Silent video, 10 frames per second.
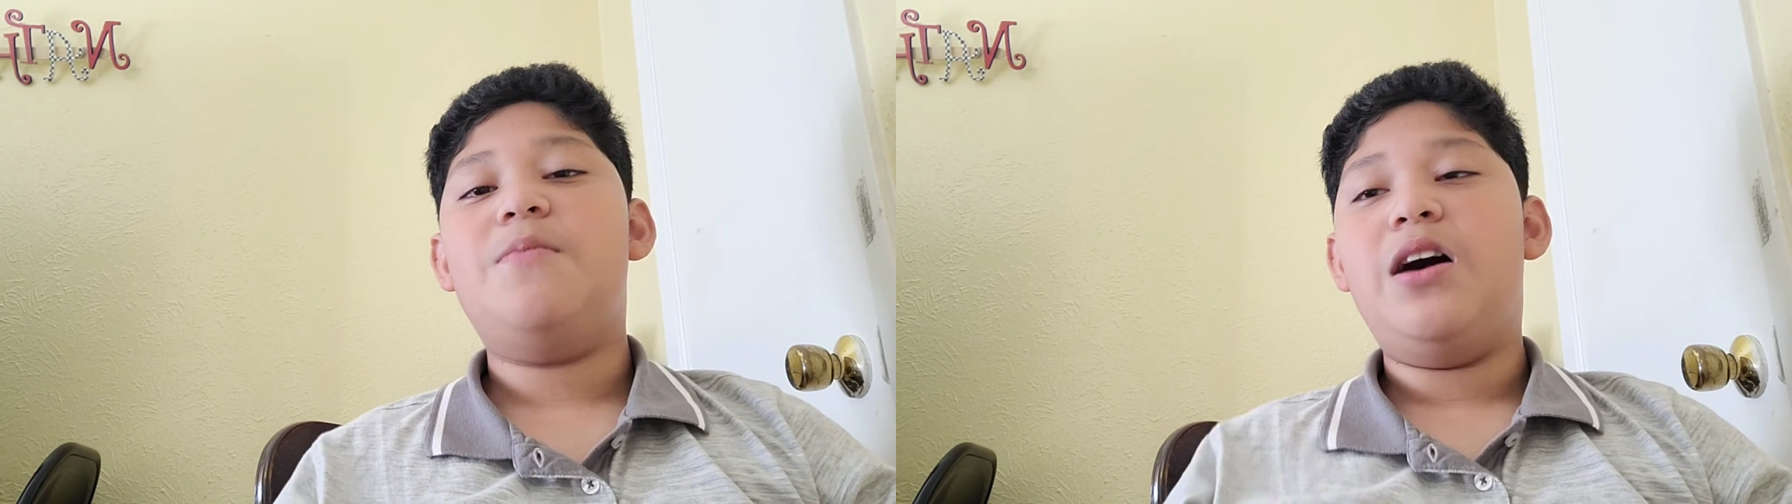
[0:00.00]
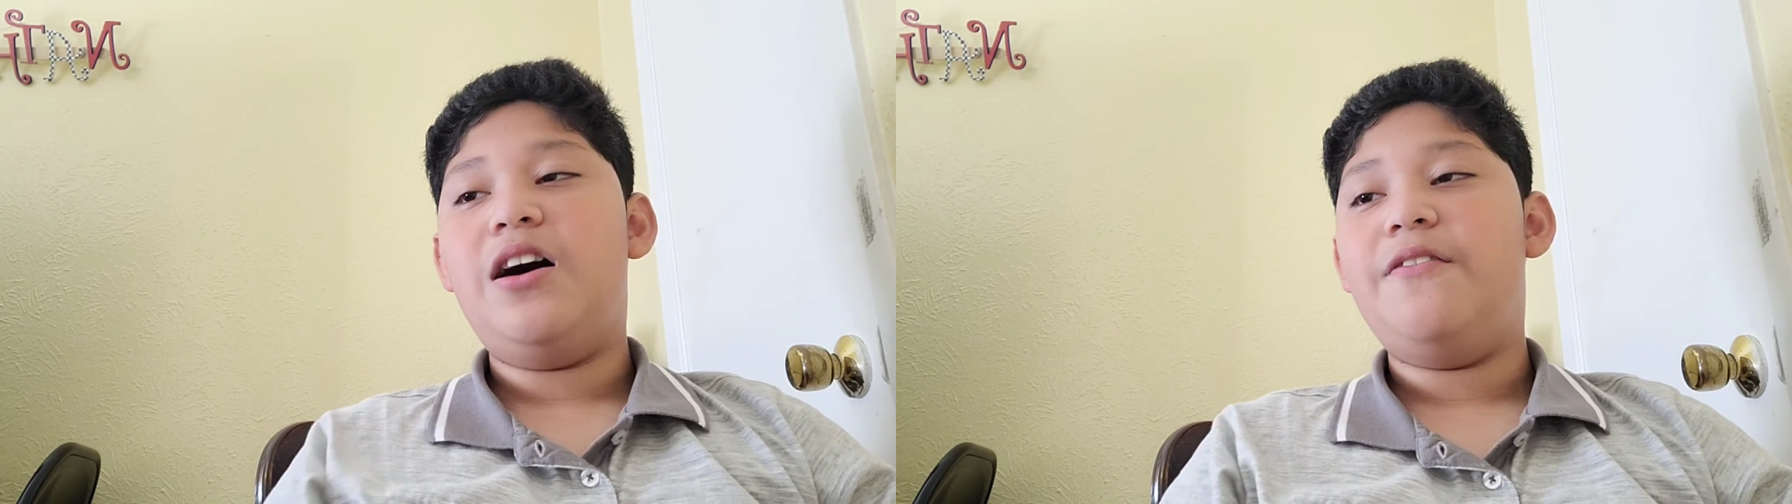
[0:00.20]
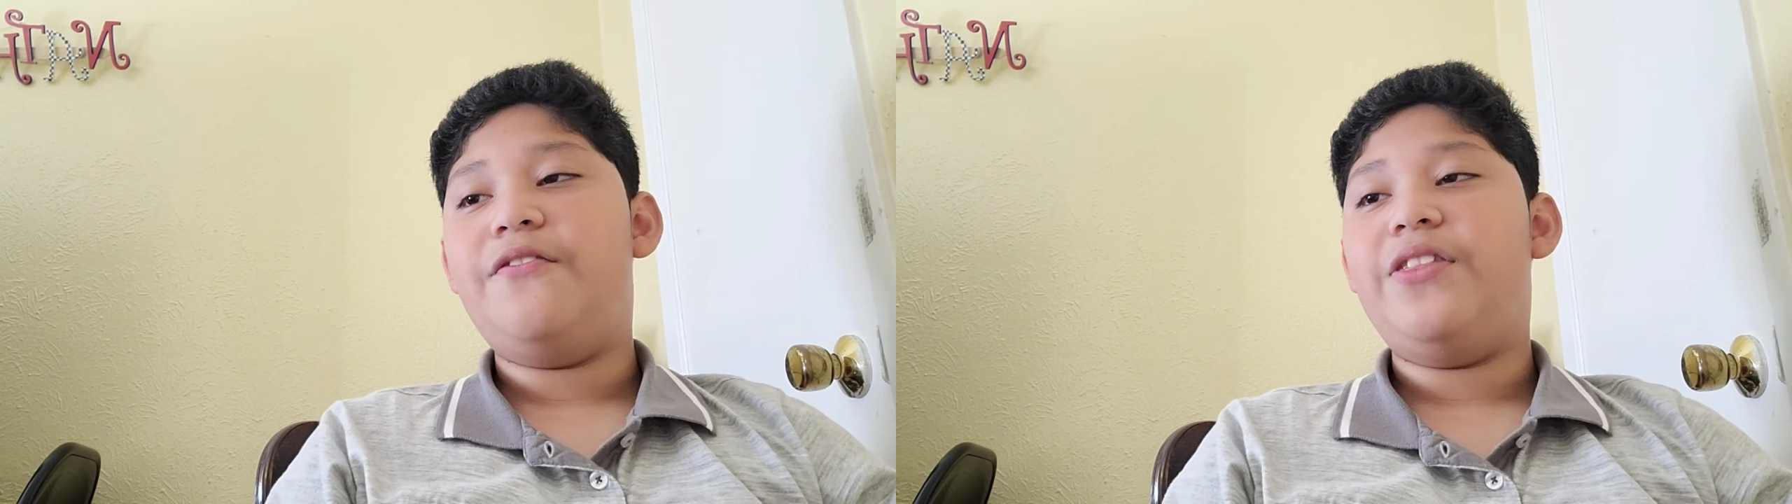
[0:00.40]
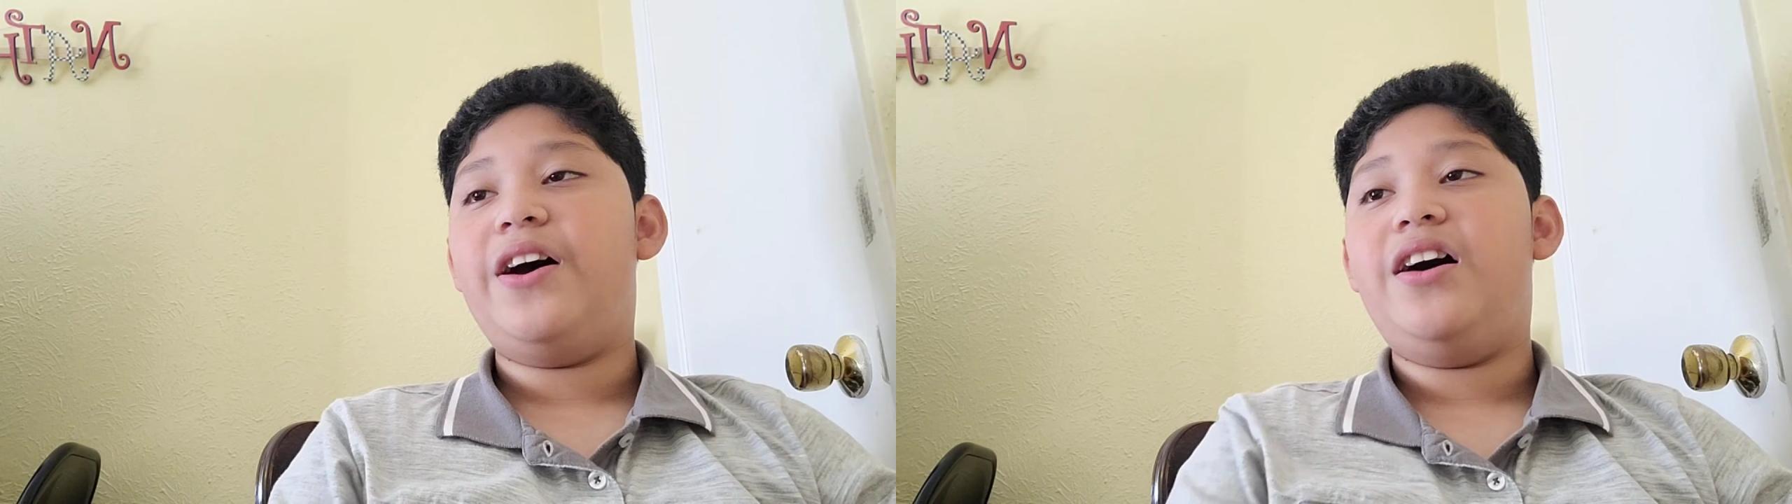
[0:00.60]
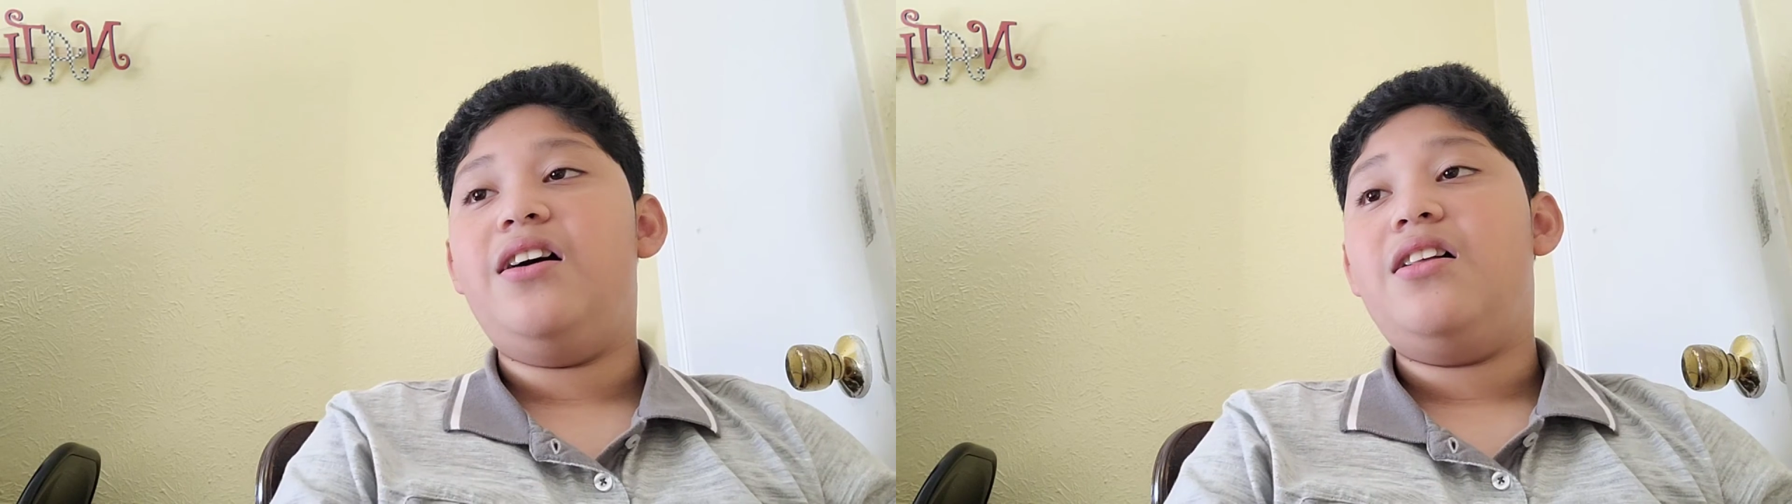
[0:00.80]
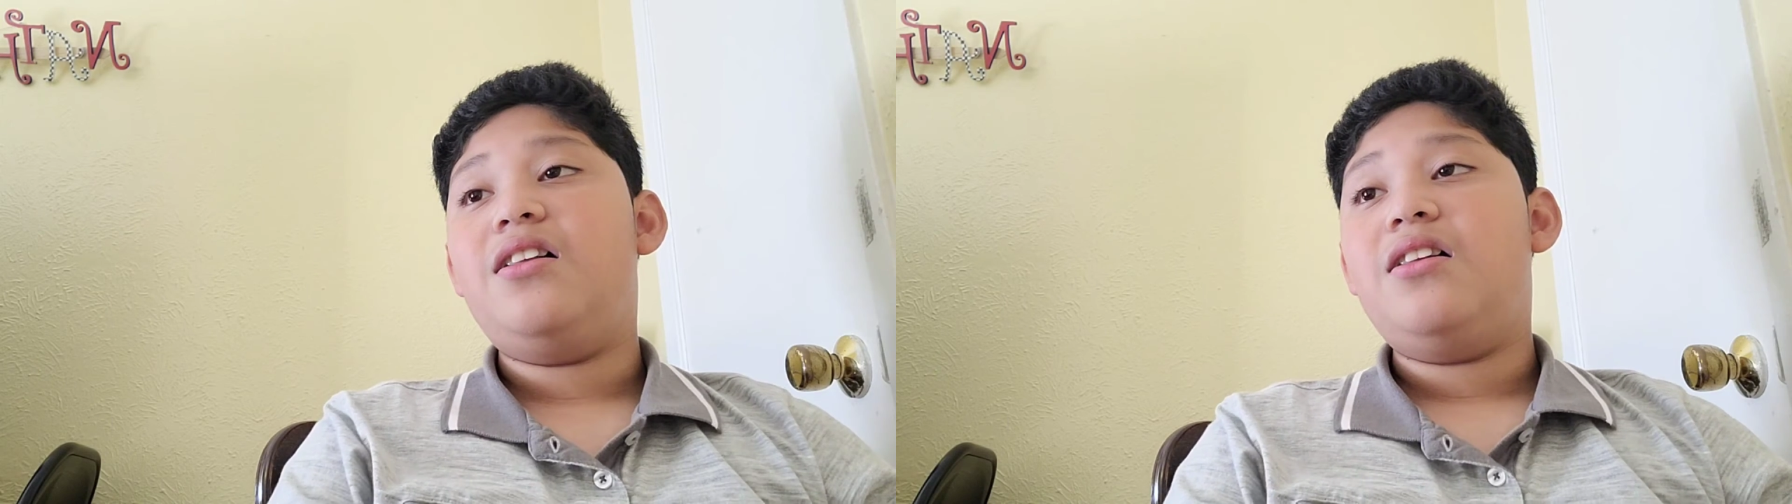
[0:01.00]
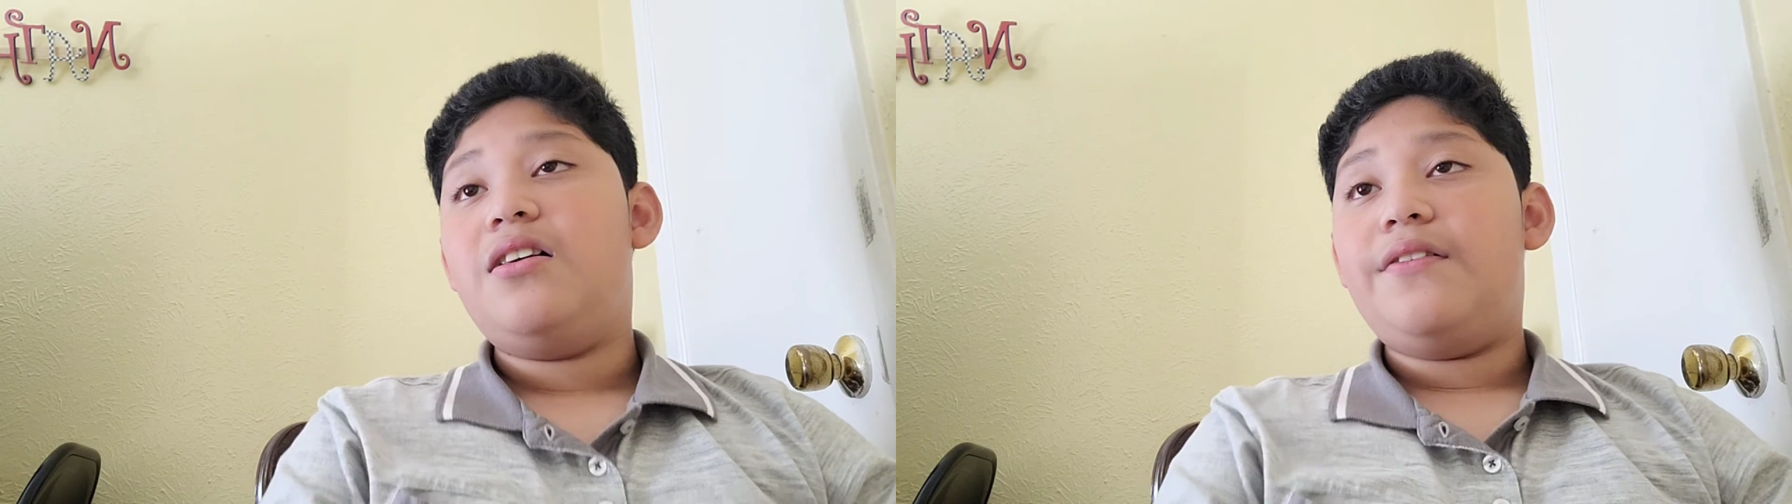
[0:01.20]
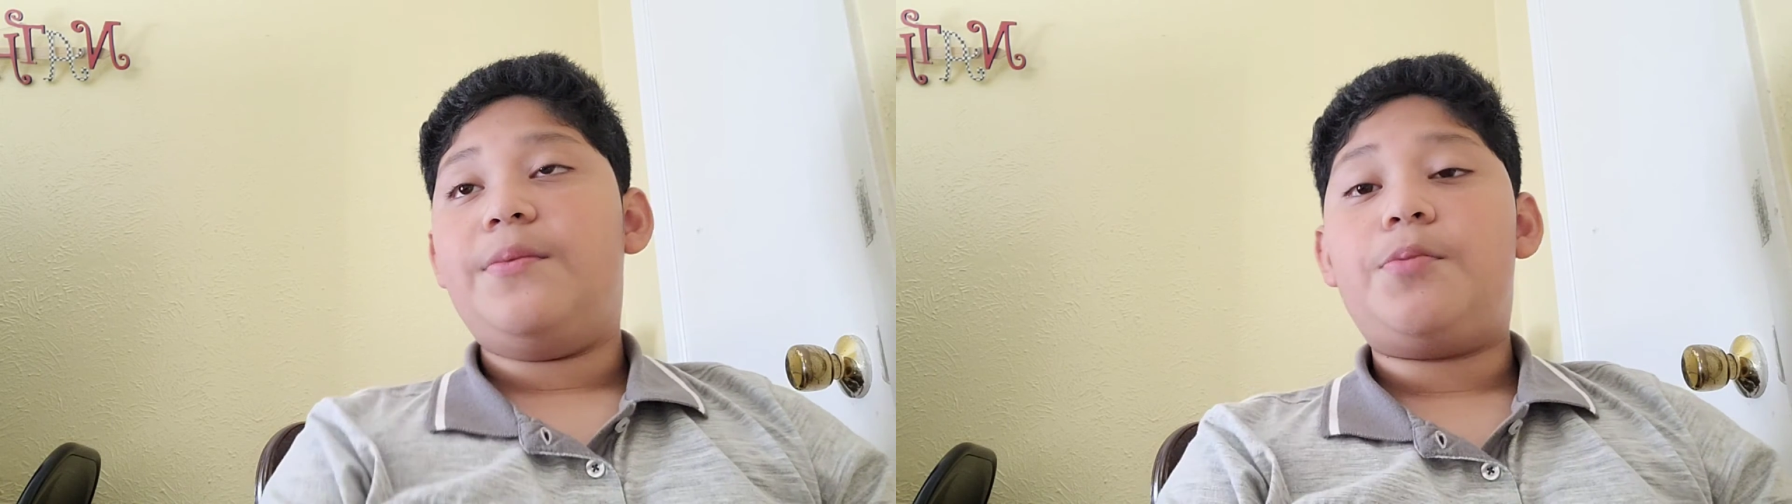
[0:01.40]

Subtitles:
of the